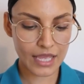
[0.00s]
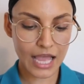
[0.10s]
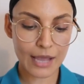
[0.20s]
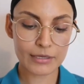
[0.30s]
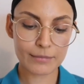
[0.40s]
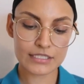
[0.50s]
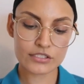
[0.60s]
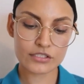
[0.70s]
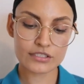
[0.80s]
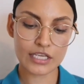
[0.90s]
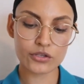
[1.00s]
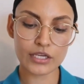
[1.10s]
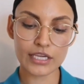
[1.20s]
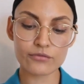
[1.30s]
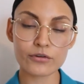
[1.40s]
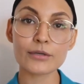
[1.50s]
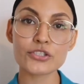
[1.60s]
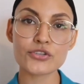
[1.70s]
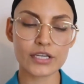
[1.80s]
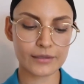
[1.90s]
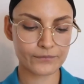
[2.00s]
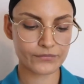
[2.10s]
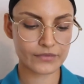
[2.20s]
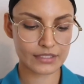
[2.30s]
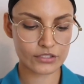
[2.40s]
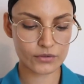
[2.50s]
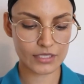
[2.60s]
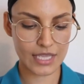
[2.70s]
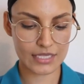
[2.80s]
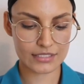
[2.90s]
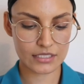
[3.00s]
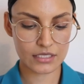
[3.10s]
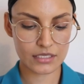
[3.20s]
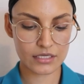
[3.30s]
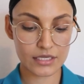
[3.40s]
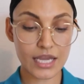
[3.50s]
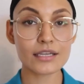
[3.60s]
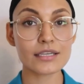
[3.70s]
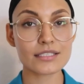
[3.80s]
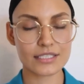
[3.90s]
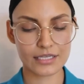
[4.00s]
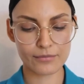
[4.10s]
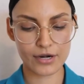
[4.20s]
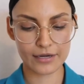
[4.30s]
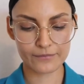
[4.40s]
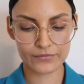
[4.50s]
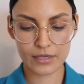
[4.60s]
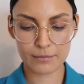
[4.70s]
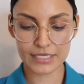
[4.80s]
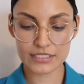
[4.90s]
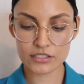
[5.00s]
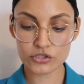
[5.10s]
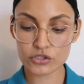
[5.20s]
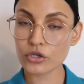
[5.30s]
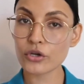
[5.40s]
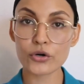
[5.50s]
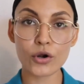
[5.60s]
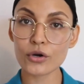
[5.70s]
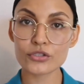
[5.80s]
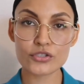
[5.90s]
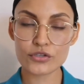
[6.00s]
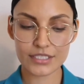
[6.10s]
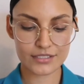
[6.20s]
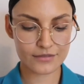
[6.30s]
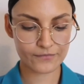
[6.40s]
"How many pencils can you get from a tree?" Judy asked. "None," said Brad. "Pencils don't grow on trees."